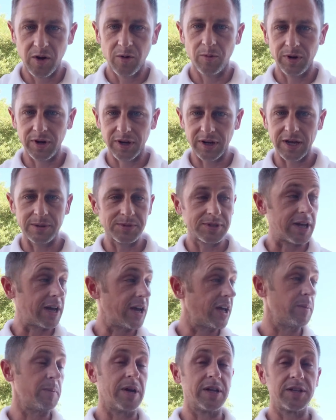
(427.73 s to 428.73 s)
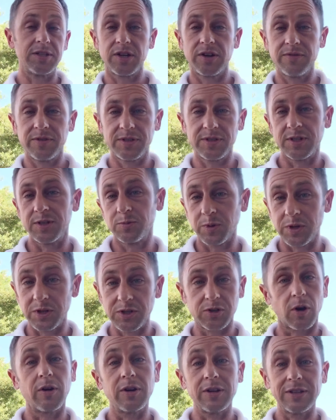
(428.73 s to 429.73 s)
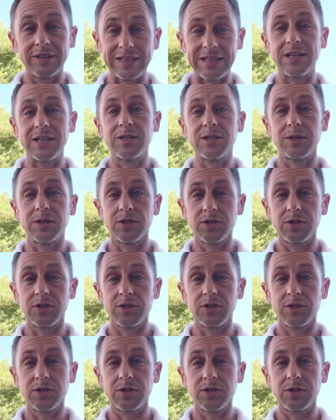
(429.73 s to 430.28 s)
When it comes to handyman services, we started this